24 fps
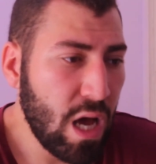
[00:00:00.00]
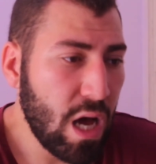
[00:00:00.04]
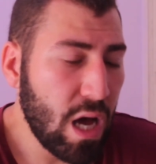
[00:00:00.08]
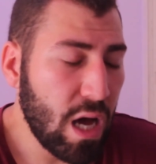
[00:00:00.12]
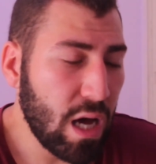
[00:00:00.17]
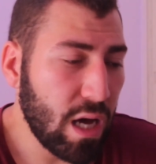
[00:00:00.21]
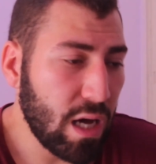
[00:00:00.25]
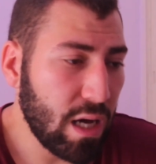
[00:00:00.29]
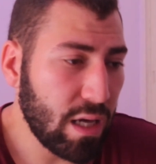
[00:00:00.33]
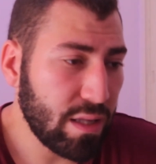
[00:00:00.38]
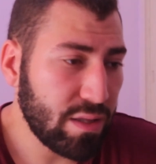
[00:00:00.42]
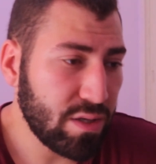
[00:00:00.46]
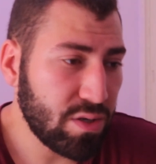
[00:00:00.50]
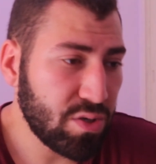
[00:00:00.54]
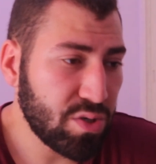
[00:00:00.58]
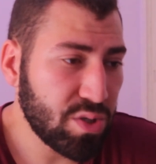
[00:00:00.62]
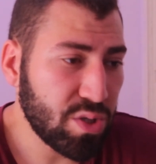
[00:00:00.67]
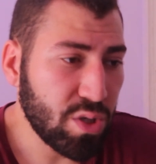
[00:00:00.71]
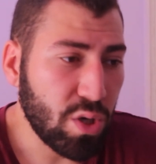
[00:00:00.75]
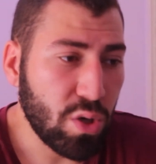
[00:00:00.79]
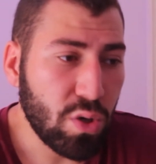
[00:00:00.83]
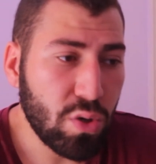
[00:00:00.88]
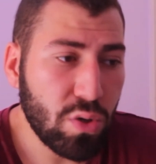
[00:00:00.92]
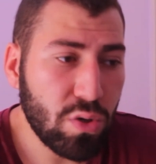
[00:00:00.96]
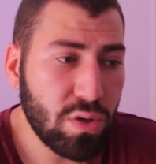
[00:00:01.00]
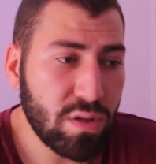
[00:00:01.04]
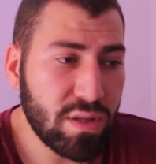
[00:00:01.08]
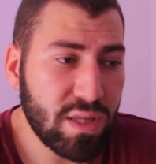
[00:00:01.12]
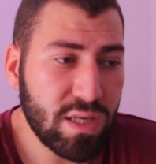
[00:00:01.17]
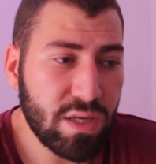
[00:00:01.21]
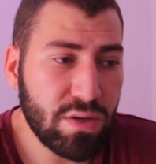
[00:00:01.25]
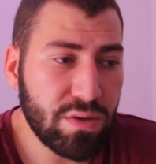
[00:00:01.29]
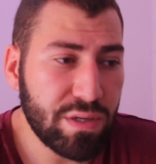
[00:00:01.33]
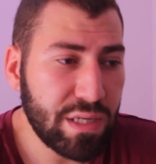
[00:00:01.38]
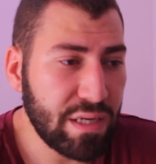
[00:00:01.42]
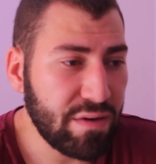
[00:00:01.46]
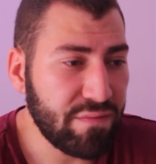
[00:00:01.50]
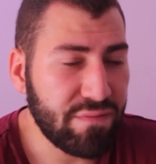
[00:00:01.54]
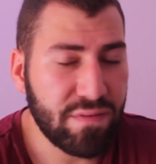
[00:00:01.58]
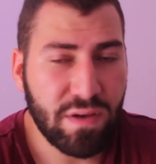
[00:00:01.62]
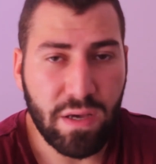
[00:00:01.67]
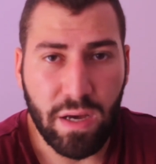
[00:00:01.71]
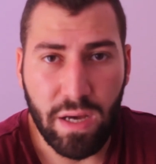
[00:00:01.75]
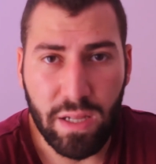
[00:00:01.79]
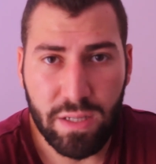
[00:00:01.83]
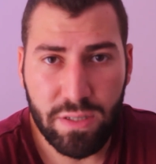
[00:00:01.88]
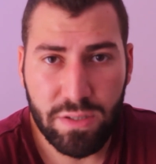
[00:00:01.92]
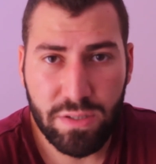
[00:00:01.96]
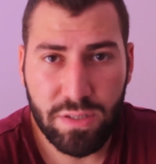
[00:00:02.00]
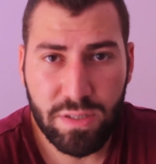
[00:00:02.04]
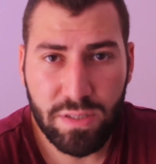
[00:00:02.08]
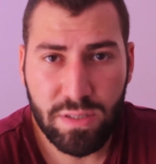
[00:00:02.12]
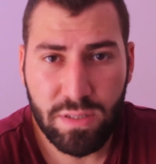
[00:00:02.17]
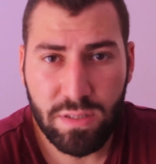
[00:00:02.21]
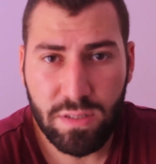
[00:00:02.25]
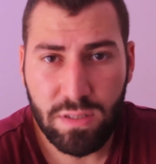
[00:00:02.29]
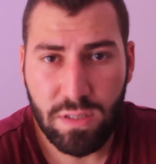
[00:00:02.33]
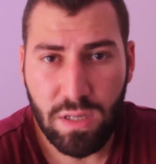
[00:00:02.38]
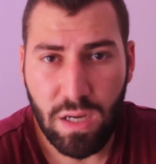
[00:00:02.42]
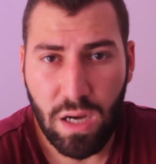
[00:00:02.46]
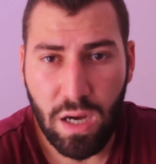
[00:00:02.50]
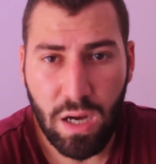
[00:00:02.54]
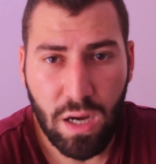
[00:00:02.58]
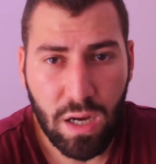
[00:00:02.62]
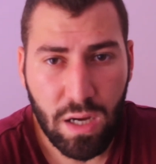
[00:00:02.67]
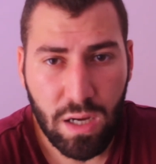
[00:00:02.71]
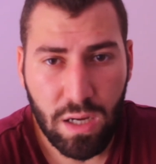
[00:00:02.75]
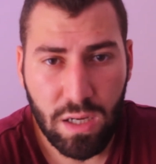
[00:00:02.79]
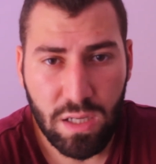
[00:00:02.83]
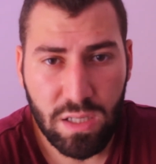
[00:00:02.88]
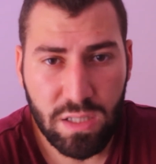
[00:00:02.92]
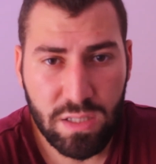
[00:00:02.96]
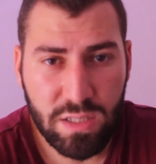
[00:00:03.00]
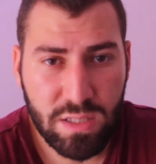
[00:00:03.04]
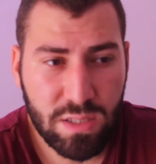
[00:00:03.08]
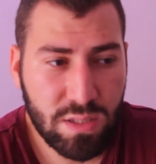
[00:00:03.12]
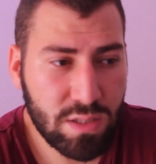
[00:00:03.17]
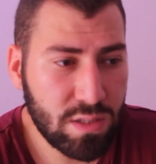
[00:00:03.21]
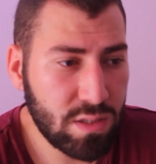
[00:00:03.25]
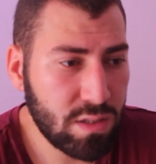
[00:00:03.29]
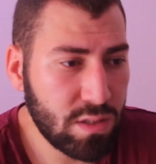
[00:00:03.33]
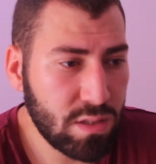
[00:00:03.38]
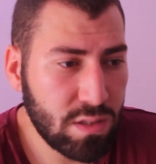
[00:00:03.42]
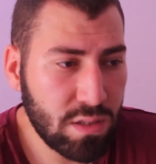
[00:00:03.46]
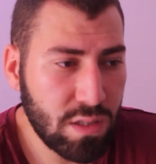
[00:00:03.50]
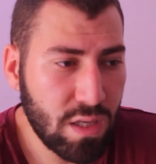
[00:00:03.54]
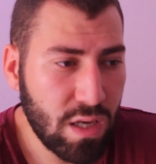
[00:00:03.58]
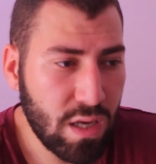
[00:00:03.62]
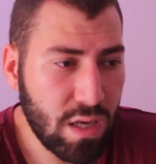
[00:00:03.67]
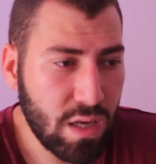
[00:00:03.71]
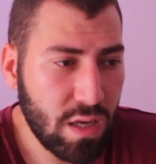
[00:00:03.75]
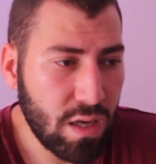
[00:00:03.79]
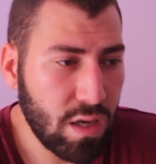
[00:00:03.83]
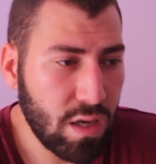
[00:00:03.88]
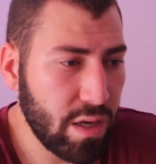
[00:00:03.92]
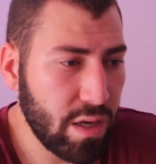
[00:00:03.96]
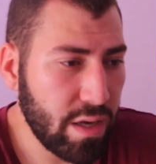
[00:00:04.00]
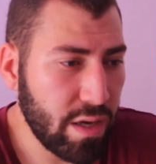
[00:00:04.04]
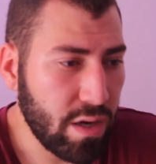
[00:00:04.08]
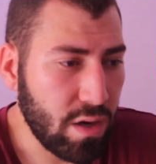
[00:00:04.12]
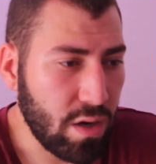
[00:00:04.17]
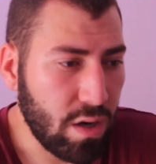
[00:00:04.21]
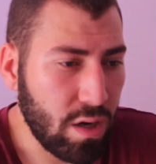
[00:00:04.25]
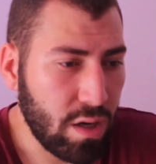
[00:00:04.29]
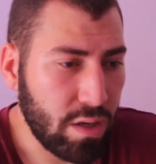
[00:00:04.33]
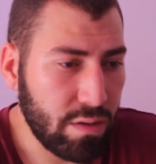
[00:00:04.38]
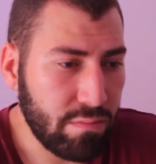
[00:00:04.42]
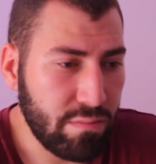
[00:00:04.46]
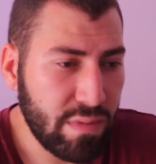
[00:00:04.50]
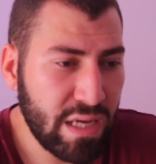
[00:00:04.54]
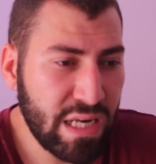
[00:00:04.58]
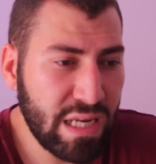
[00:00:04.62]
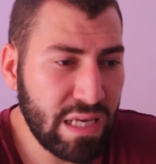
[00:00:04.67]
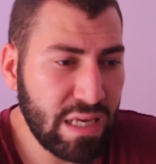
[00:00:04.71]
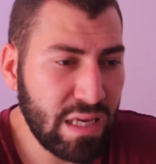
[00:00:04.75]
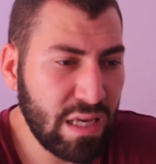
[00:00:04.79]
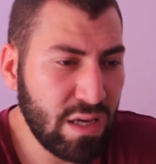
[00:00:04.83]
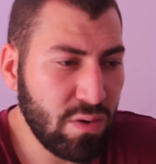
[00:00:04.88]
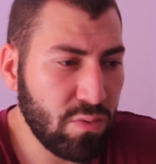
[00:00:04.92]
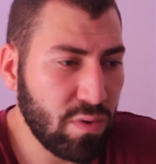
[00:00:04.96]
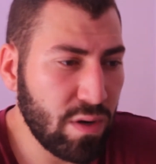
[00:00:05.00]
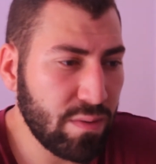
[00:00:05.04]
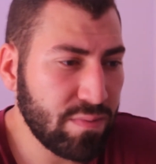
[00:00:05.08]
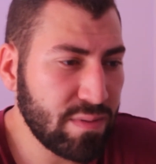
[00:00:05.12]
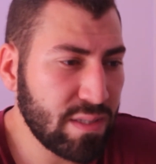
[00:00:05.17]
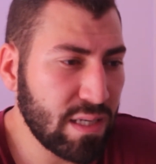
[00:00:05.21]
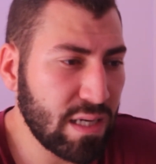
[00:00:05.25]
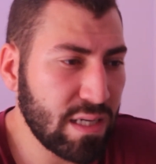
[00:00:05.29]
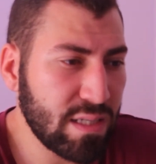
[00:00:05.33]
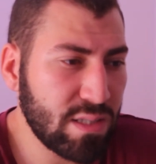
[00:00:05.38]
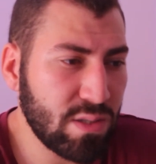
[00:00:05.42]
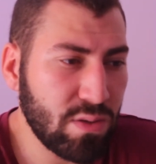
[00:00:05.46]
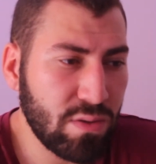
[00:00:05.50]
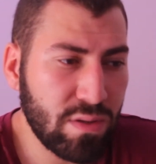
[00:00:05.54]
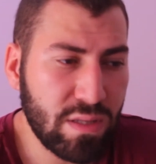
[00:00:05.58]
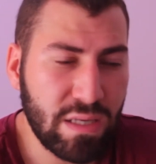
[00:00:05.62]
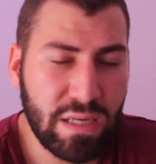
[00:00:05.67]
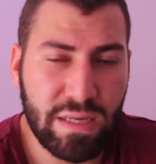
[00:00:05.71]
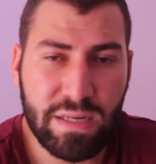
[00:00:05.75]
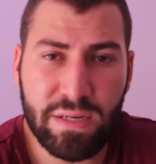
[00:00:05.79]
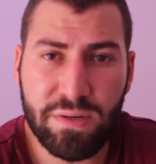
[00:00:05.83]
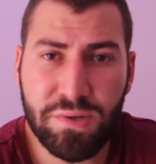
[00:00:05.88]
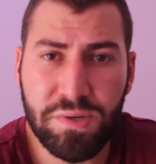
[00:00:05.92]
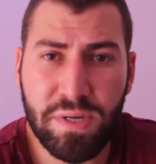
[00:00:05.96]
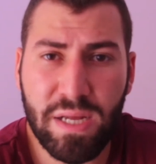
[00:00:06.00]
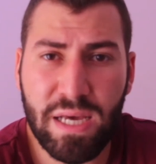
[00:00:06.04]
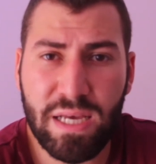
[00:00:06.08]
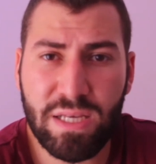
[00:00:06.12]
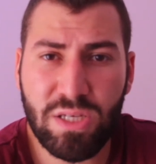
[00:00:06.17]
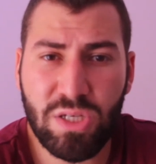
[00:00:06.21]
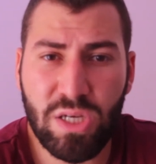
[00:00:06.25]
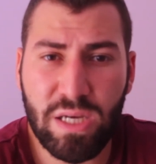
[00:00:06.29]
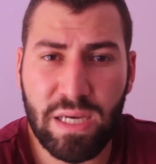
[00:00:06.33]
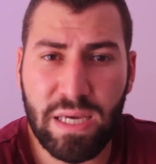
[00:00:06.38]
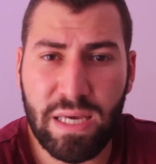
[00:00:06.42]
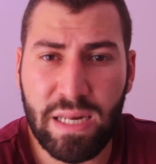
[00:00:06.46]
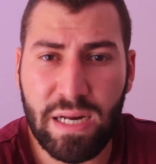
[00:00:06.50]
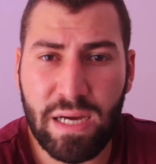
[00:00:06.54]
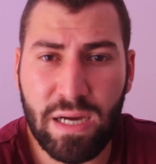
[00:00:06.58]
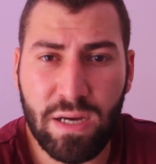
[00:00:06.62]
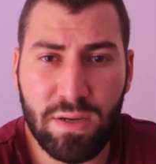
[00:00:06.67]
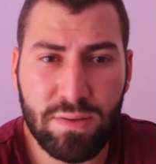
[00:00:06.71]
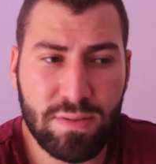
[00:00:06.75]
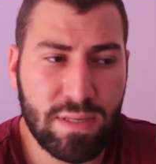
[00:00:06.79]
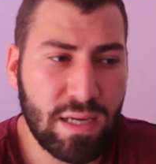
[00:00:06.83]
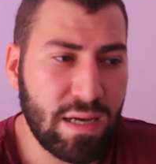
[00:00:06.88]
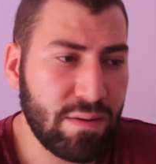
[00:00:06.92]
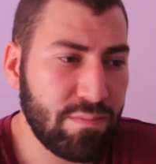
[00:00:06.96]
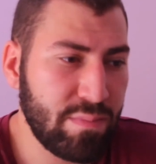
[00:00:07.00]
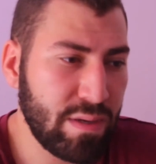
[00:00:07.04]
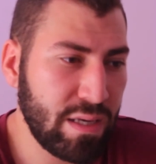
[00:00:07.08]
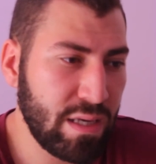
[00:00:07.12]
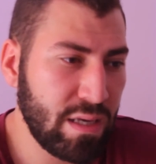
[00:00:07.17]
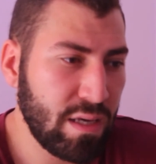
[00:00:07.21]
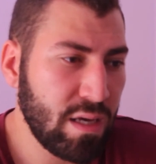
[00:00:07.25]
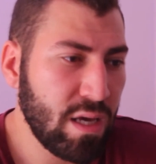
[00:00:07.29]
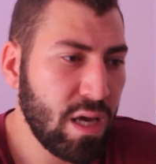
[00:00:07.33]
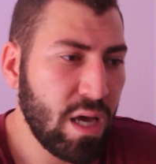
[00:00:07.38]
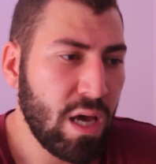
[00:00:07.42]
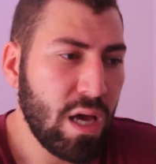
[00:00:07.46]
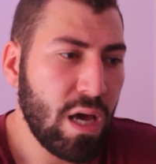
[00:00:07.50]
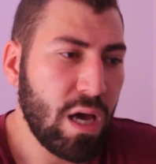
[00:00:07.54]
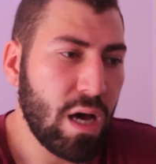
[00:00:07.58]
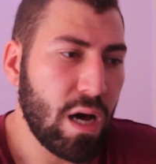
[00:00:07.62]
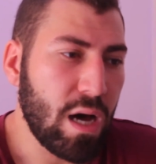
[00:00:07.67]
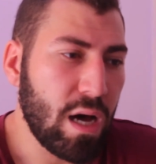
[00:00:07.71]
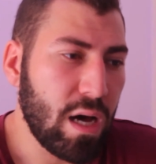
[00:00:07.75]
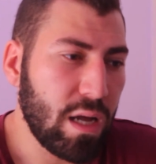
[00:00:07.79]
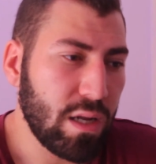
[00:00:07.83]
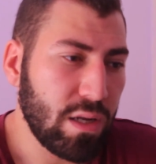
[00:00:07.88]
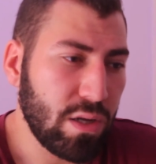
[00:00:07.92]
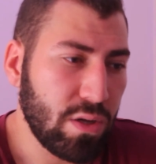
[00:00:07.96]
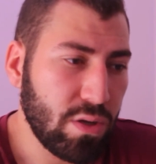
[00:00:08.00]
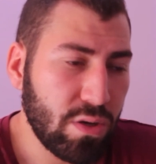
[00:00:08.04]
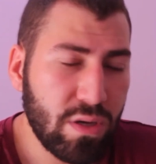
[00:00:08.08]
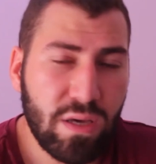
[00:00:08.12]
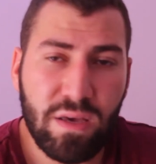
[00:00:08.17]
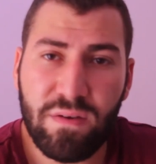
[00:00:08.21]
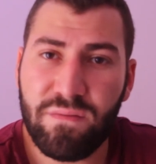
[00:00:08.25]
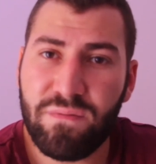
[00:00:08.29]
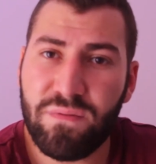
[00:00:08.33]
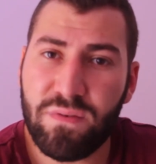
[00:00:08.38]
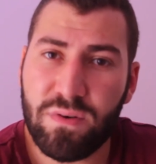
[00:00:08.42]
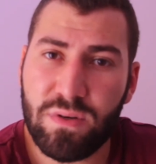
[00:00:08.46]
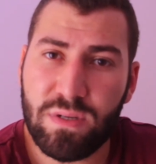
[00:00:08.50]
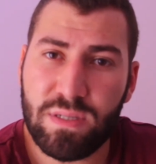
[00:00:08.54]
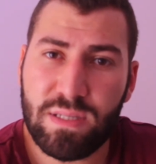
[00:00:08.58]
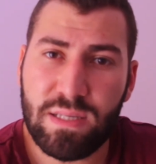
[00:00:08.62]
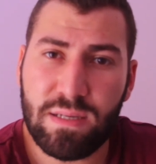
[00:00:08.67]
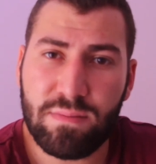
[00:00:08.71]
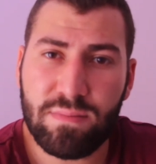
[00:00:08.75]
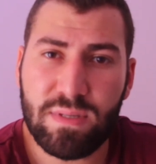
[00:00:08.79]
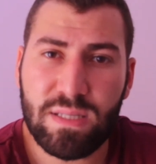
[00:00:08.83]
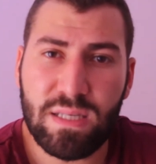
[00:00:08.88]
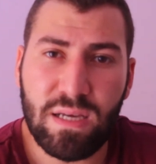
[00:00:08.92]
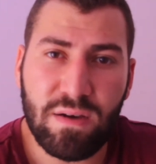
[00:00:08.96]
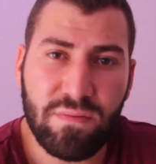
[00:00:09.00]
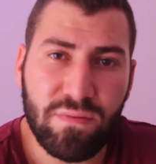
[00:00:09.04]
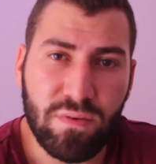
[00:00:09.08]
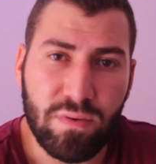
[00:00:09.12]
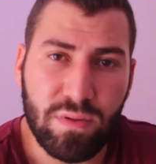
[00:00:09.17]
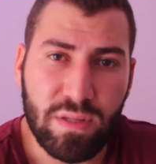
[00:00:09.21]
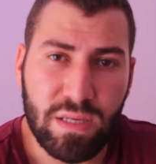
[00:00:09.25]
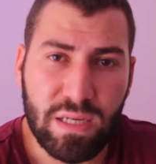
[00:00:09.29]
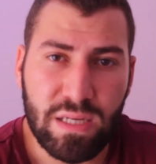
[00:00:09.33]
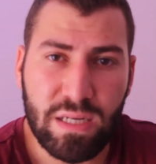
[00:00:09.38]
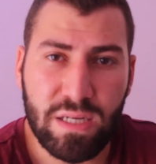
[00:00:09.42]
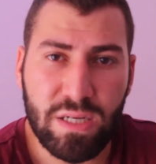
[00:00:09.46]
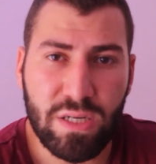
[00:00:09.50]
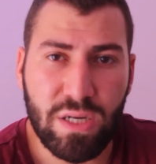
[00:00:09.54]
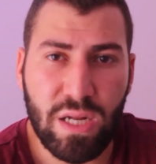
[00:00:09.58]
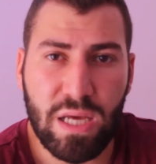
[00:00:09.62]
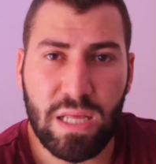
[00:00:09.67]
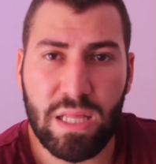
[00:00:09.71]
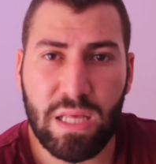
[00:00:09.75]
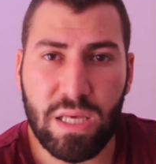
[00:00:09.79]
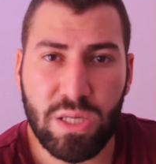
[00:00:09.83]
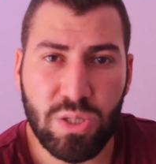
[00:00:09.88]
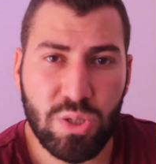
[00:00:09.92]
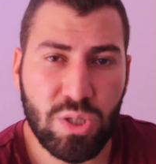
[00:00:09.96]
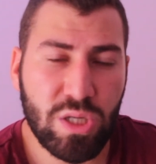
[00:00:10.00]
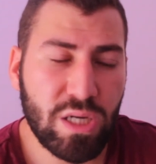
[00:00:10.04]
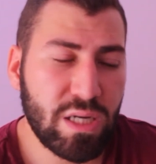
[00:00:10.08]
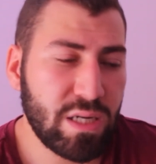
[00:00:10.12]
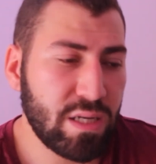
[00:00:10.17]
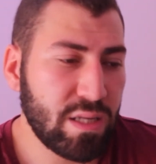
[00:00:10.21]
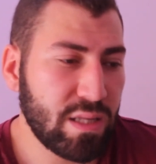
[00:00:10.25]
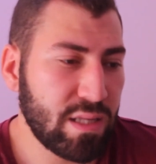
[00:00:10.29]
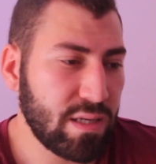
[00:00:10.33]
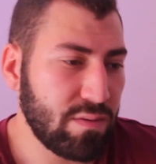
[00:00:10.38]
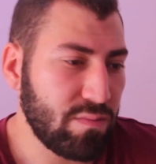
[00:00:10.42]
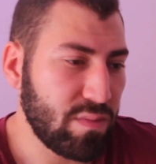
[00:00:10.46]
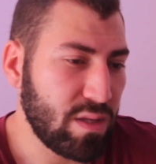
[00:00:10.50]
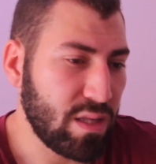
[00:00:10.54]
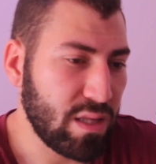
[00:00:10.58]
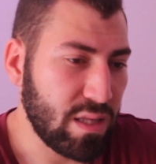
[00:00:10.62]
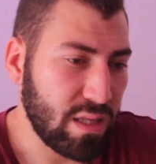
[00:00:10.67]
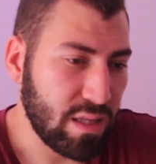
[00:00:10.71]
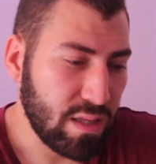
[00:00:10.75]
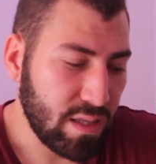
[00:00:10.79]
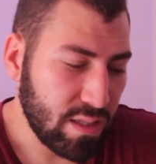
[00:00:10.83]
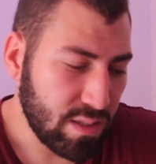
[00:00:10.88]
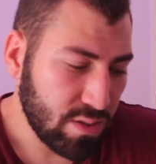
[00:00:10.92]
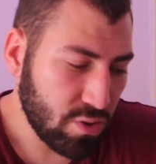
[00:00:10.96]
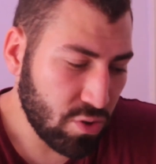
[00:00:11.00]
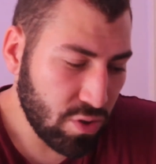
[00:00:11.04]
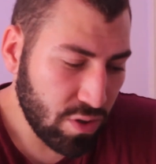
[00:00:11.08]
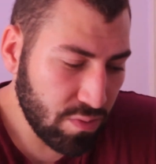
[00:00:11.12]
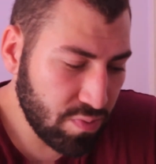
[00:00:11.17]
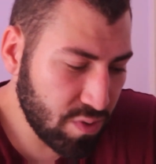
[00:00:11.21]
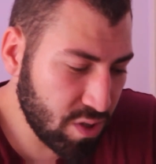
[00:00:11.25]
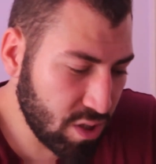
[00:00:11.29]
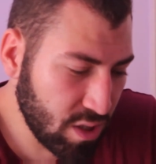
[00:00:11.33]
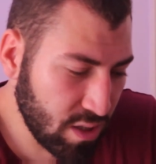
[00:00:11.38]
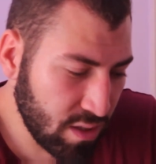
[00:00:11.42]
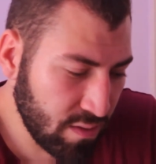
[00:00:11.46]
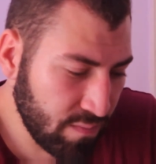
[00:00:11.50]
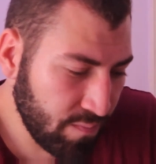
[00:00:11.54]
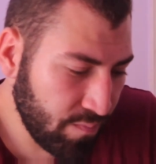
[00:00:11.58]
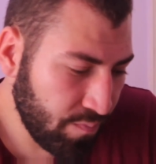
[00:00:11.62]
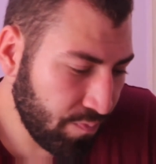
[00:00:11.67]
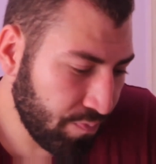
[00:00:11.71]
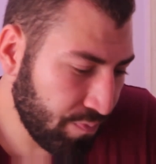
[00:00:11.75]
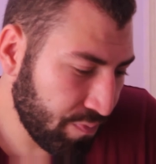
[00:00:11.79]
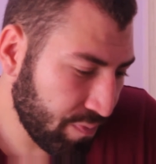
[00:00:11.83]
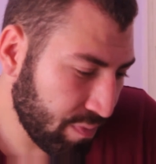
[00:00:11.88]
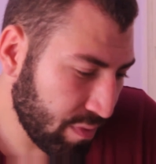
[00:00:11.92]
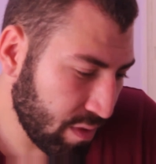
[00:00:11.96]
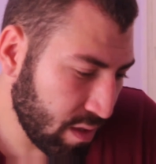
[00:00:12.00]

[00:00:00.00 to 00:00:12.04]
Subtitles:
There is a whole theory of colors. It's on many websites on the internet. Check it out. I'll be looking for some stuff on the internet and sharing them in the description.